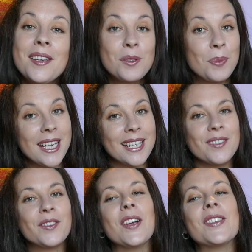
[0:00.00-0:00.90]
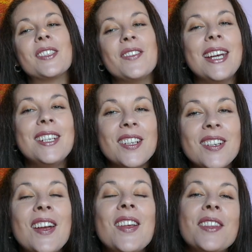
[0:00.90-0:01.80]
Speaking of conservation,
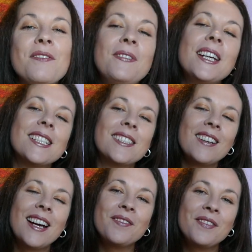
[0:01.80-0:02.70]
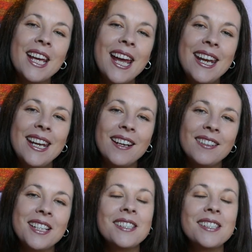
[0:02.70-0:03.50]
the figures are out for the hen harriers,